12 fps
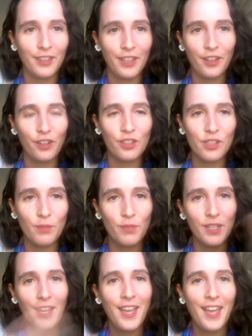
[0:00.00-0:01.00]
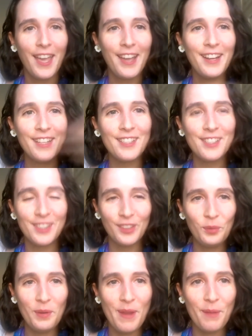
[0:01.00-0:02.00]
later or something, and he still
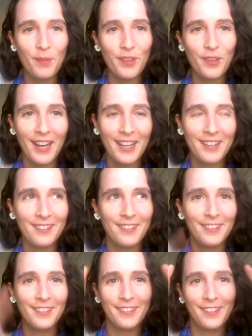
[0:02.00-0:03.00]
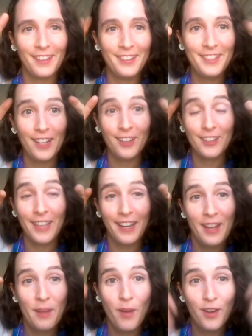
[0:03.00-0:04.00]
remembered that I yelled at
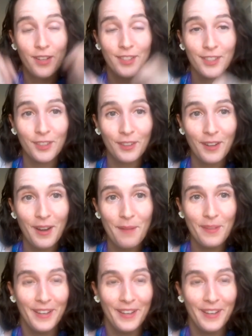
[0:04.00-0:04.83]
him on Instagram.